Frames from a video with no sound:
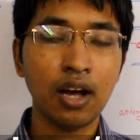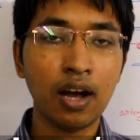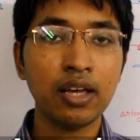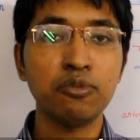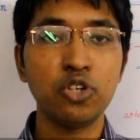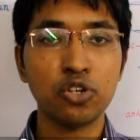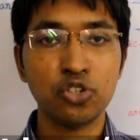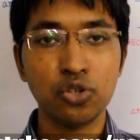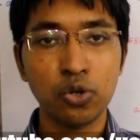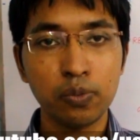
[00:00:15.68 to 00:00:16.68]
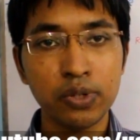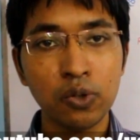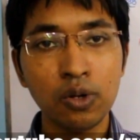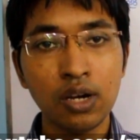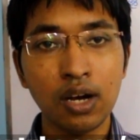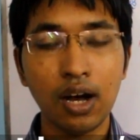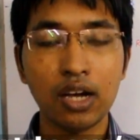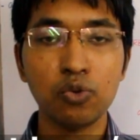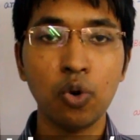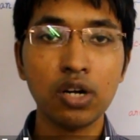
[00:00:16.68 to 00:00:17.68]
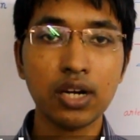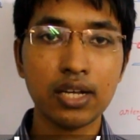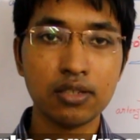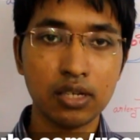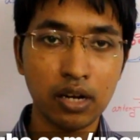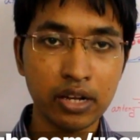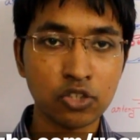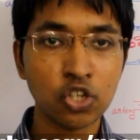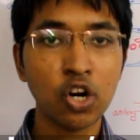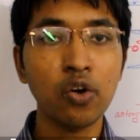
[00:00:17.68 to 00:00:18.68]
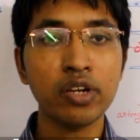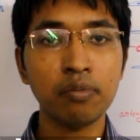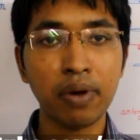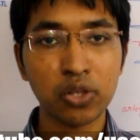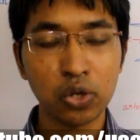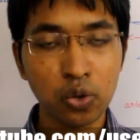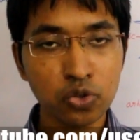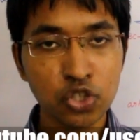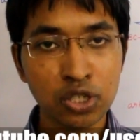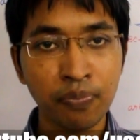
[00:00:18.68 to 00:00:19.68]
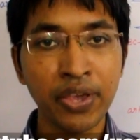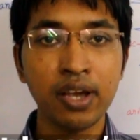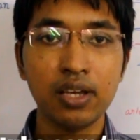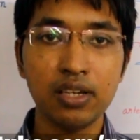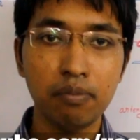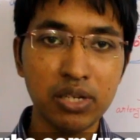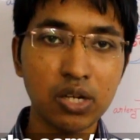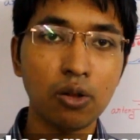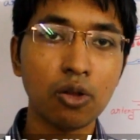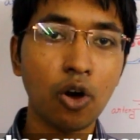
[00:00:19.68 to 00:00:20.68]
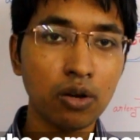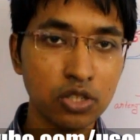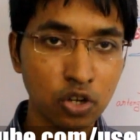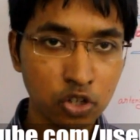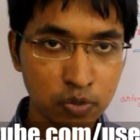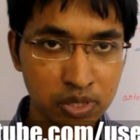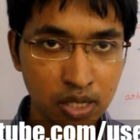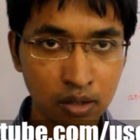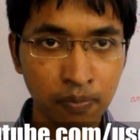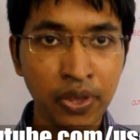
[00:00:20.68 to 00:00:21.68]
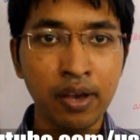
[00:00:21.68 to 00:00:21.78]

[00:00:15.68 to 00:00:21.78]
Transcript: I am Dr. Robiul. I work as a lecturer in pathology in a medical college hospital,